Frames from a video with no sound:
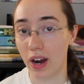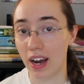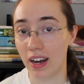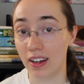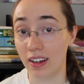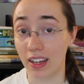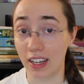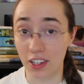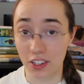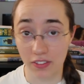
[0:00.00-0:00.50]

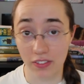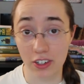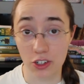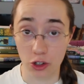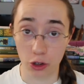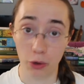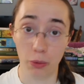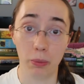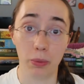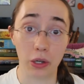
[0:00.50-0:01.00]
read an
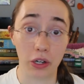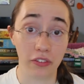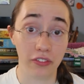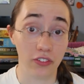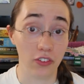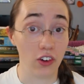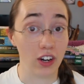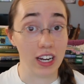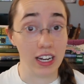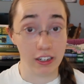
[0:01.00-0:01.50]
individual book
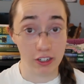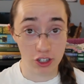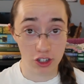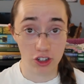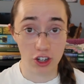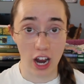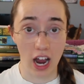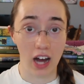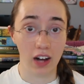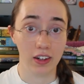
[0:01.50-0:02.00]
for each
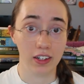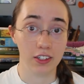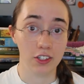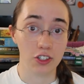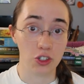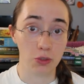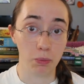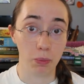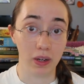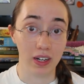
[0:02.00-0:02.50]

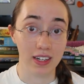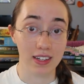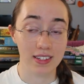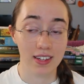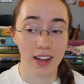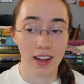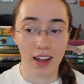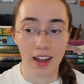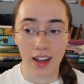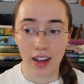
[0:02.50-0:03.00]
challenge, but
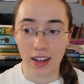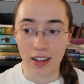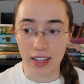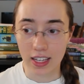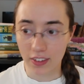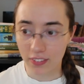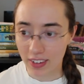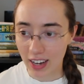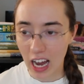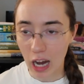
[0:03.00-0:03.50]

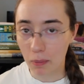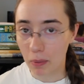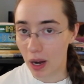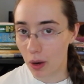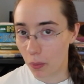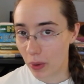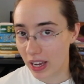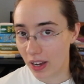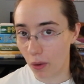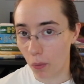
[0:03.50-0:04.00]
given how my
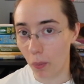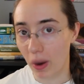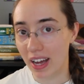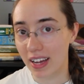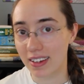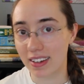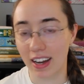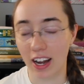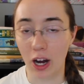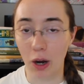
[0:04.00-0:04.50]
week
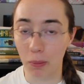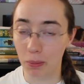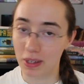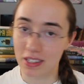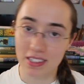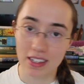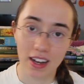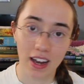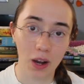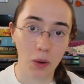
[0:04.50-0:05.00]
went and how
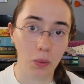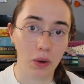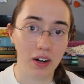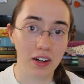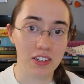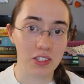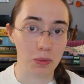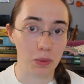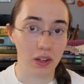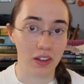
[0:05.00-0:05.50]
busy I
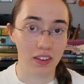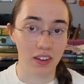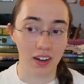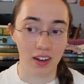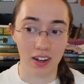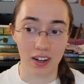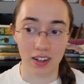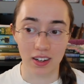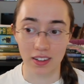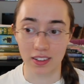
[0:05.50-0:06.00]
was with
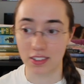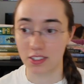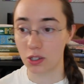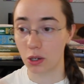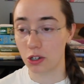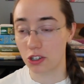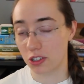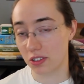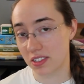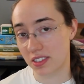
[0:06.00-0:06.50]
uh,
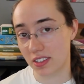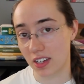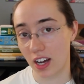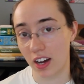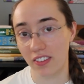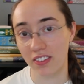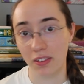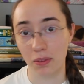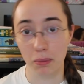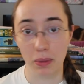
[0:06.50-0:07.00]
social
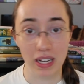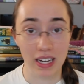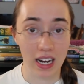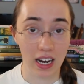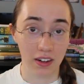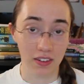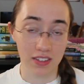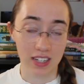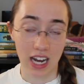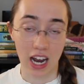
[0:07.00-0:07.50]
stuff and being
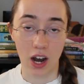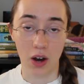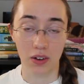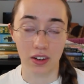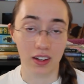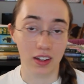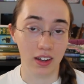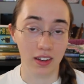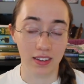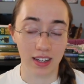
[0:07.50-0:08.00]
out of town
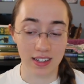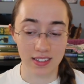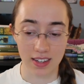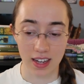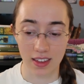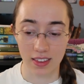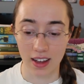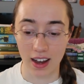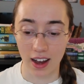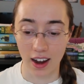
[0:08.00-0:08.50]
and, things
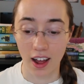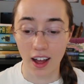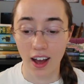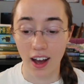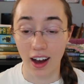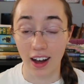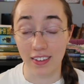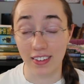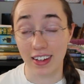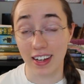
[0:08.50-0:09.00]
like that,
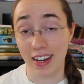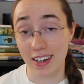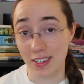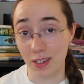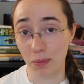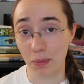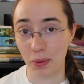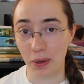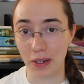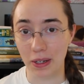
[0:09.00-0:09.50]
I think I
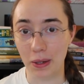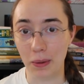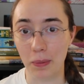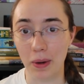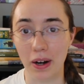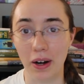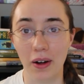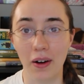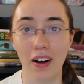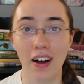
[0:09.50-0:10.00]
did pretty
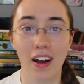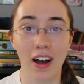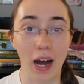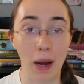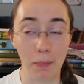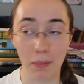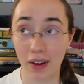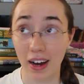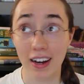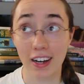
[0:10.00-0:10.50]
well.
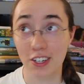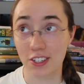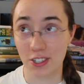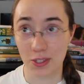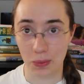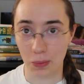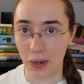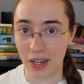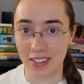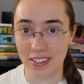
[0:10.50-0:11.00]
I'm glad I
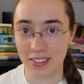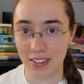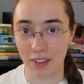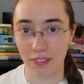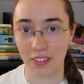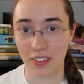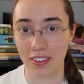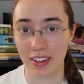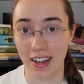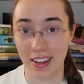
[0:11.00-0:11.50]
just read
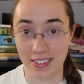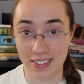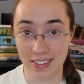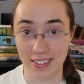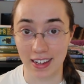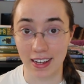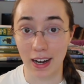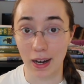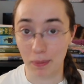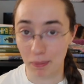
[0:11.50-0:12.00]
seven things as
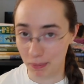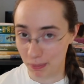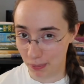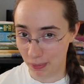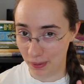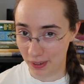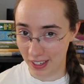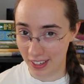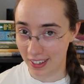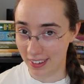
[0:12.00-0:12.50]
it got
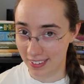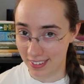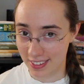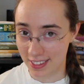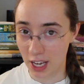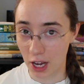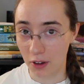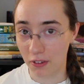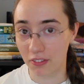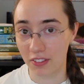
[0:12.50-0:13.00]
pretty
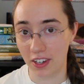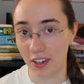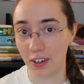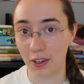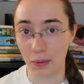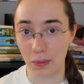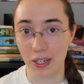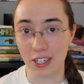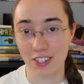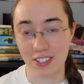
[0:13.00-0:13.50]
tough there
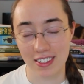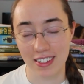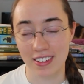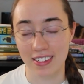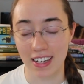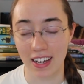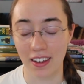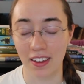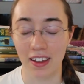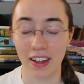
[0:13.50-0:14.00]
to reach the
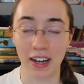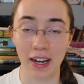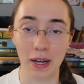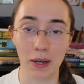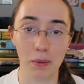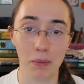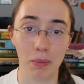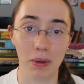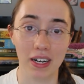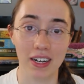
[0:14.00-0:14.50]

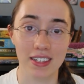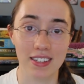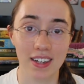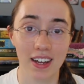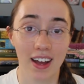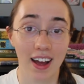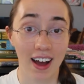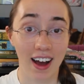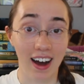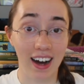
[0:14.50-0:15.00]
deadline, but
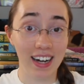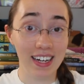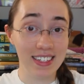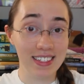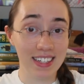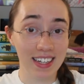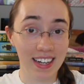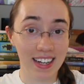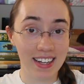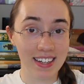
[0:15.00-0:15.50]
I
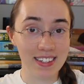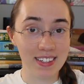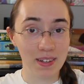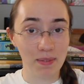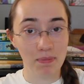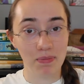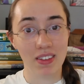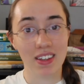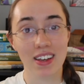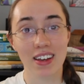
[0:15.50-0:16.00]
did it.
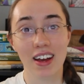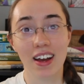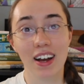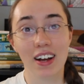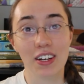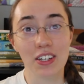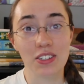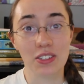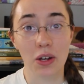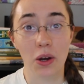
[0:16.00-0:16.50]

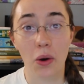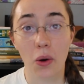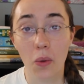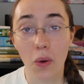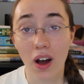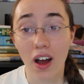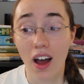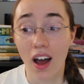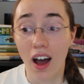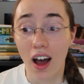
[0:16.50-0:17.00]

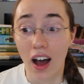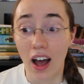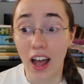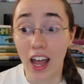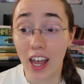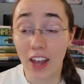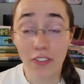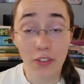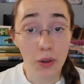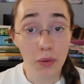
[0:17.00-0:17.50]
So
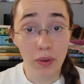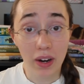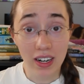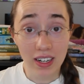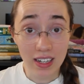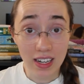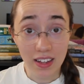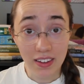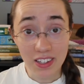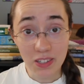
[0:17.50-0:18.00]
if you've read
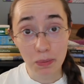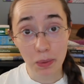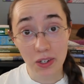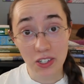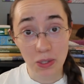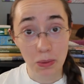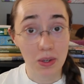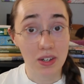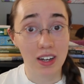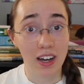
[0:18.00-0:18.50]
any of these
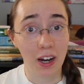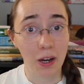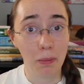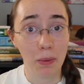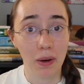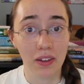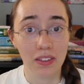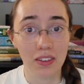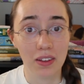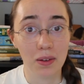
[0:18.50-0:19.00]
books, you want to talk
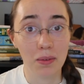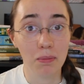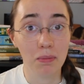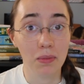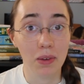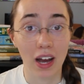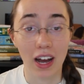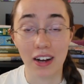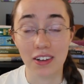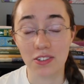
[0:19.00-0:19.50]
about
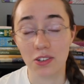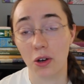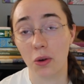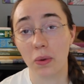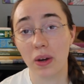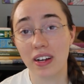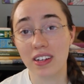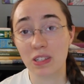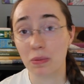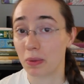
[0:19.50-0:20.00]
them, as
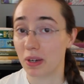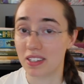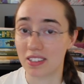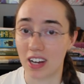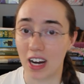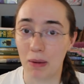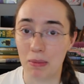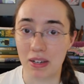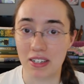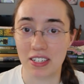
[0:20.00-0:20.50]
always, please
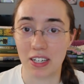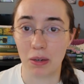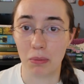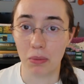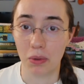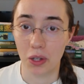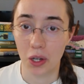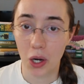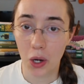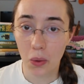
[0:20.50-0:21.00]
comment down
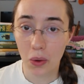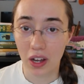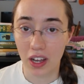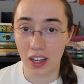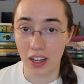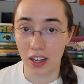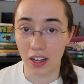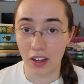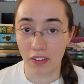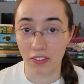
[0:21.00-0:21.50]
below
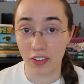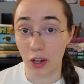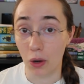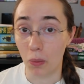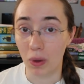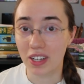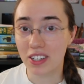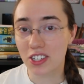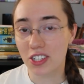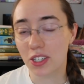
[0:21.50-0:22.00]
if you
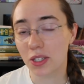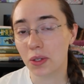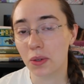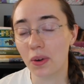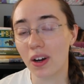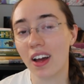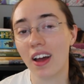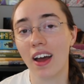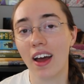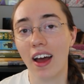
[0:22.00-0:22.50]
want
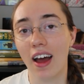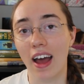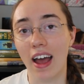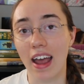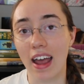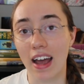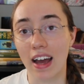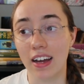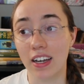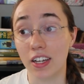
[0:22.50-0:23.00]
to.
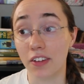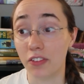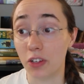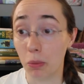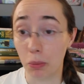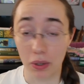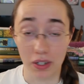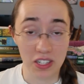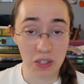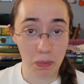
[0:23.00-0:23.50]
And if you
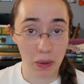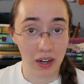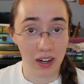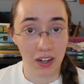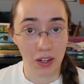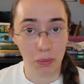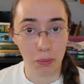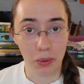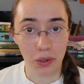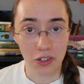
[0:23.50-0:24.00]

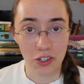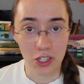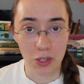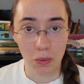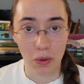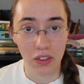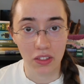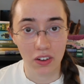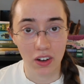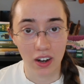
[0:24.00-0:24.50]
participated in
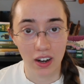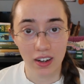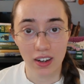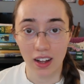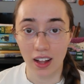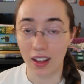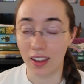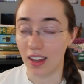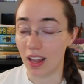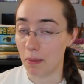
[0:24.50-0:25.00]

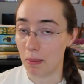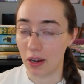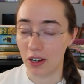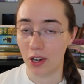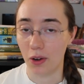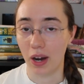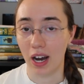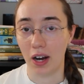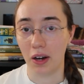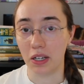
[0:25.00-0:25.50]
Booktubeathon, let me
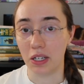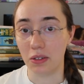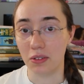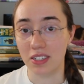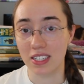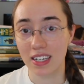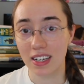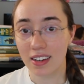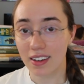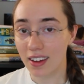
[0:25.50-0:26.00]
know how you
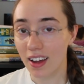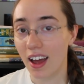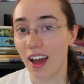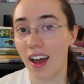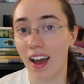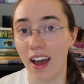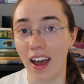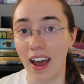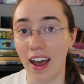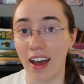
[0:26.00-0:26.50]
did,
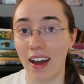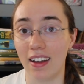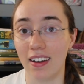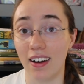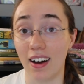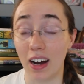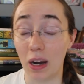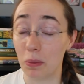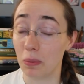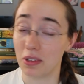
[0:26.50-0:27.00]
and
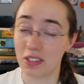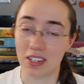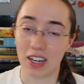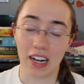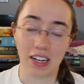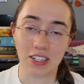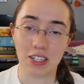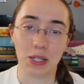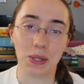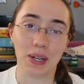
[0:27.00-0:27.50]
I will
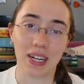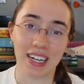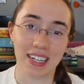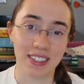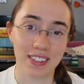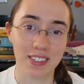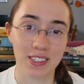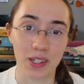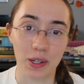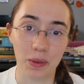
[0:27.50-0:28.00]
talk to you
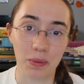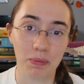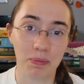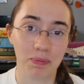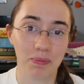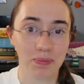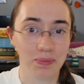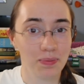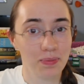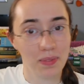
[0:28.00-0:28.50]
again soon.
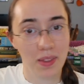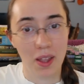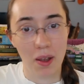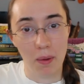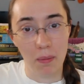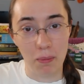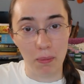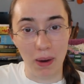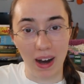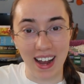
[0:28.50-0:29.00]

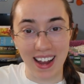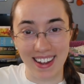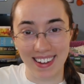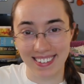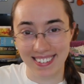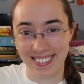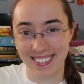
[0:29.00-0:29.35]
Bye.